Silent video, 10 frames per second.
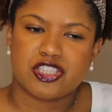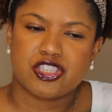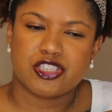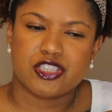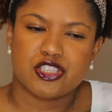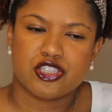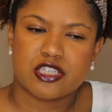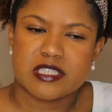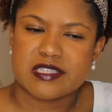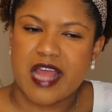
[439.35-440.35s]
ginger
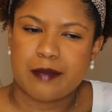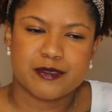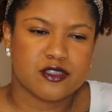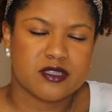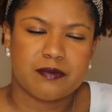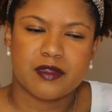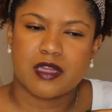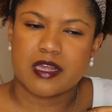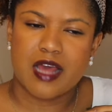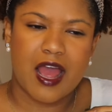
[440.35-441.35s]
snaps or something
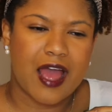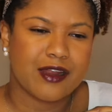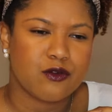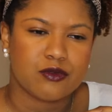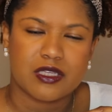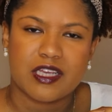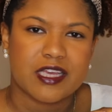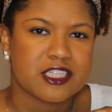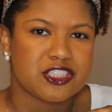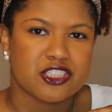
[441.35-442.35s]
like that, I don't really
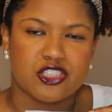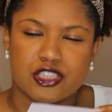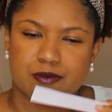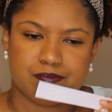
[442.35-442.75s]
get ginger.